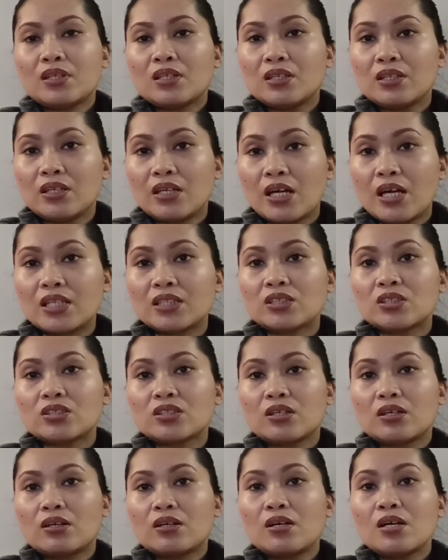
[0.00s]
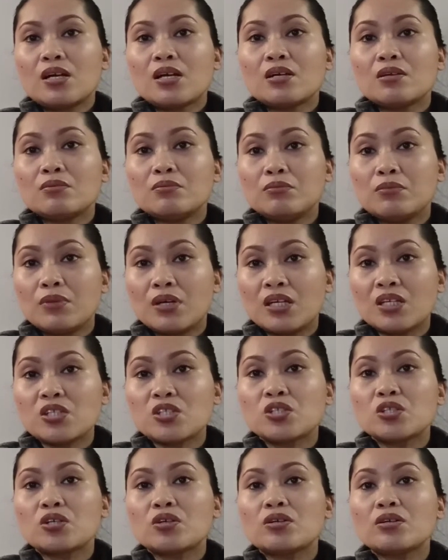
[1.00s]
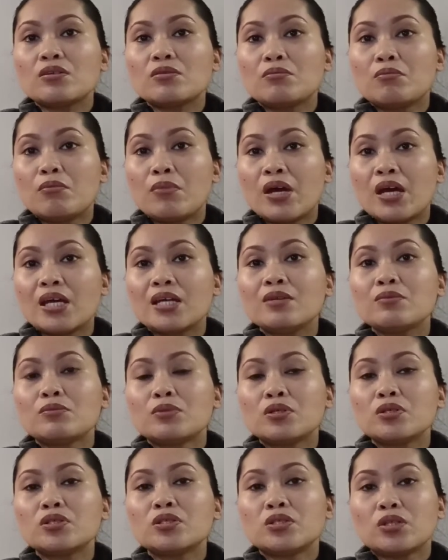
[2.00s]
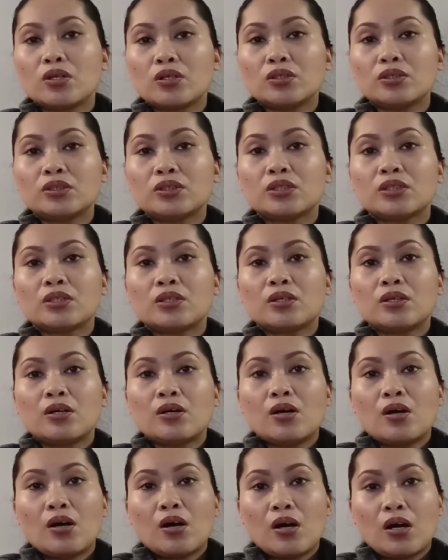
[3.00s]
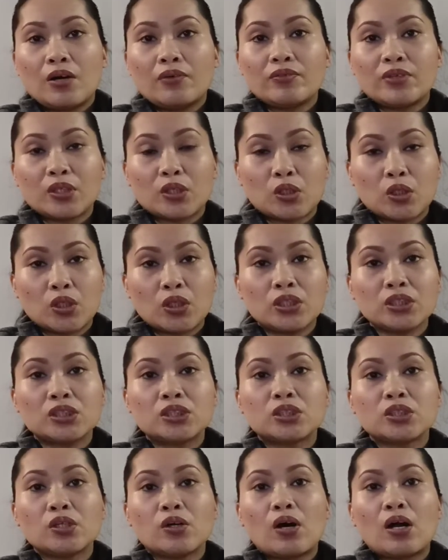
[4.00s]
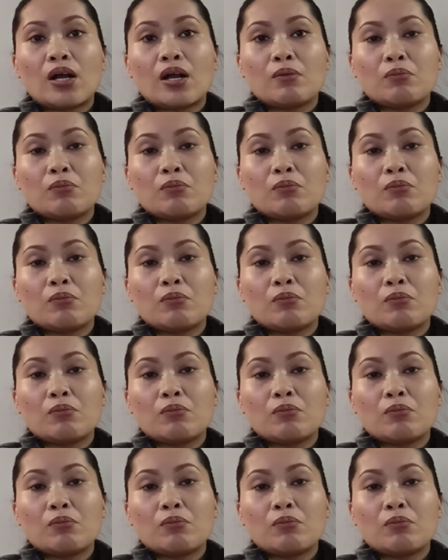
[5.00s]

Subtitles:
The answer. Mention main modules of the course you are